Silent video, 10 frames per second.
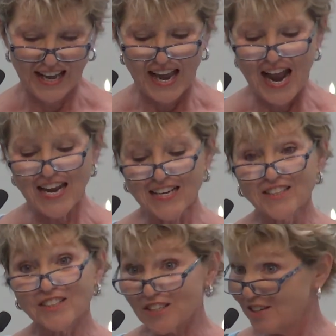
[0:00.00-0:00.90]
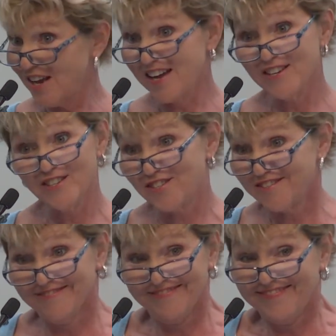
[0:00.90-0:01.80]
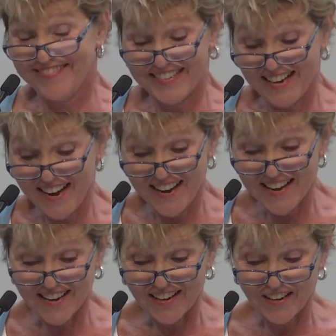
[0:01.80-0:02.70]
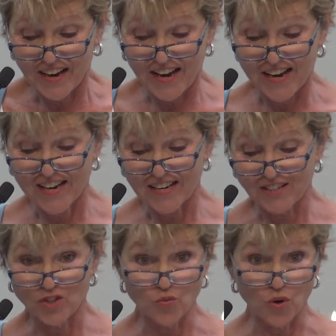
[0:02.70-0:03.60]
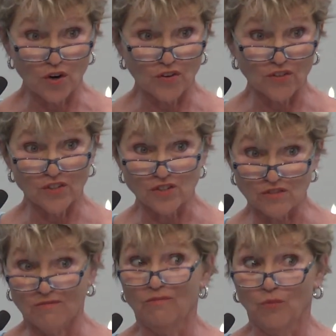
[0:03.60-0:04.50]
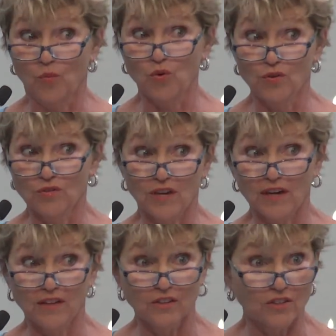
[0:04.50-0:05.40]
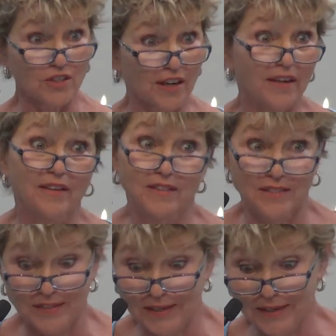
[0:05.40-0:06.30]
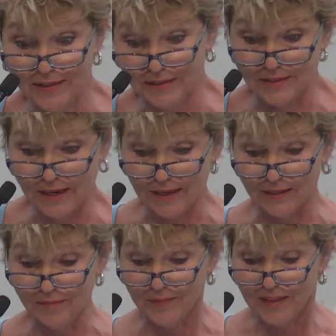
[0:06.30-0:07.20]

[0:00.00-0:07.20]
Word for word: And in today's day and age, where this world kind of looks like an insane asylum,